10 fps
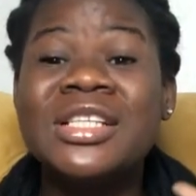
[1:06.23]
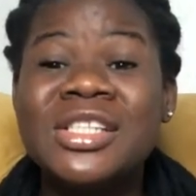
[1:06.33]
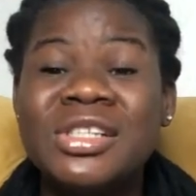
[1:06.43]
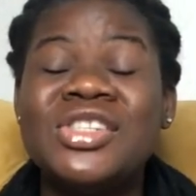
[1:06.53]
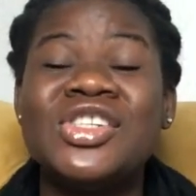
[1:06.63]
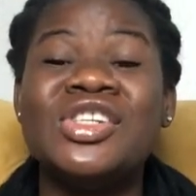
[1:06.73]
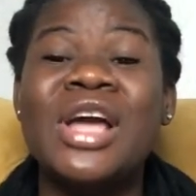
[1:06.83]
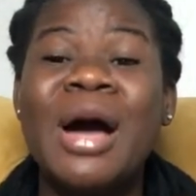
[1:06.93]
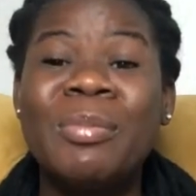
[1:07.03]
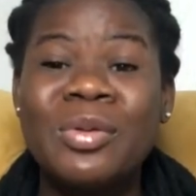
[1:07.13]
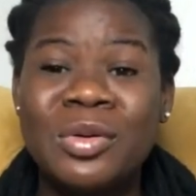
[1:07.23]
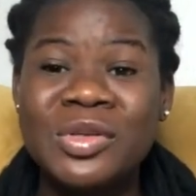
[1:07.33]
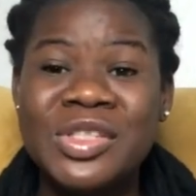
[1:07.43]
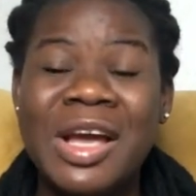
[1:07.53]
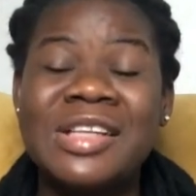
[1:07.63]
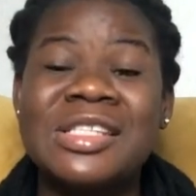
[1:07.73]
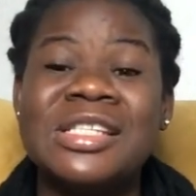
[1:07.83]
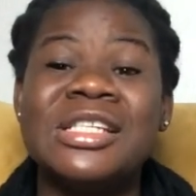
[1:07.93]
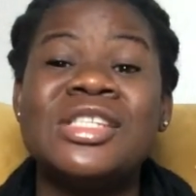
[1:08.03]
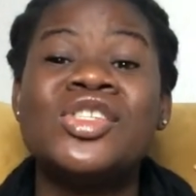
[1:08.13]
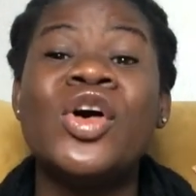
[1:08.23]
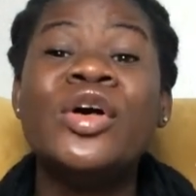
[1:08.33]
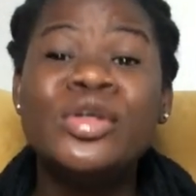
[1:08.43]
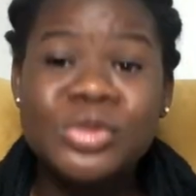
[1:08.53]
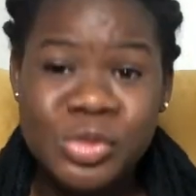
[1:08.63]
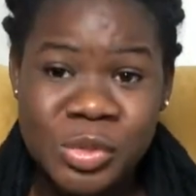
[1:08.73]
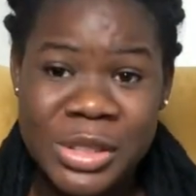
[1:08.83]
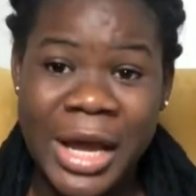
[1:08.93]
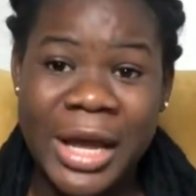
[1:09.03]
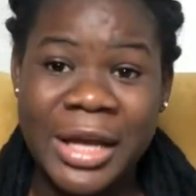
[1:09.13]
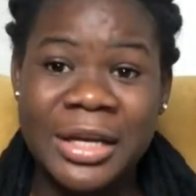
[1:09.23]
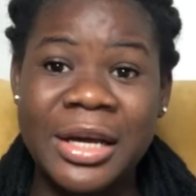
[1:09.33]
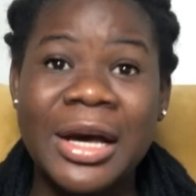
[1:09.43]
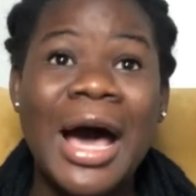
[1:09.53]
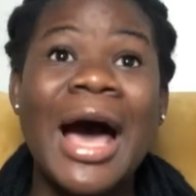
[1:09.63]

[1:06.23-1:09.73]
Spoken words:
Chichi apologizes to Diana.